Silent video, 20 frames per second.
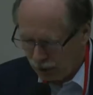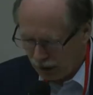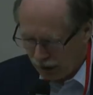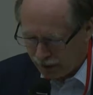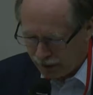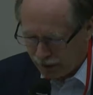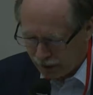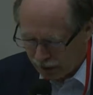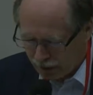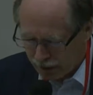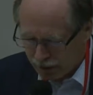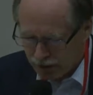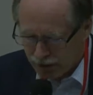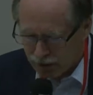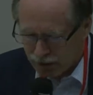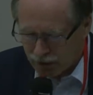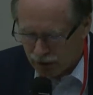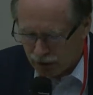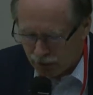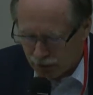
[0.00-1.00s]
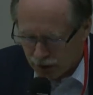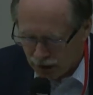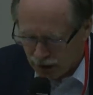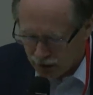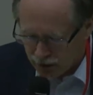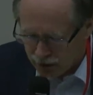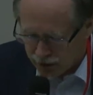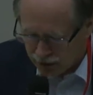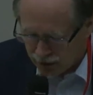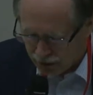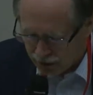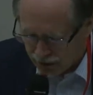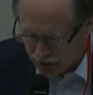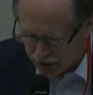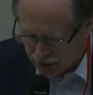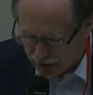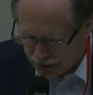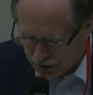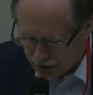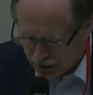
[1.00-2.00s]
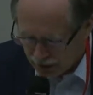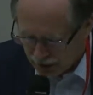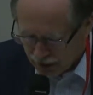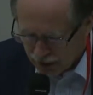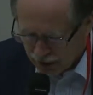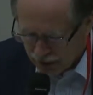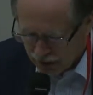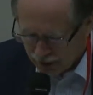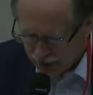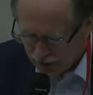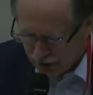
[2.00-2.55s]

ideas about uh, the uh,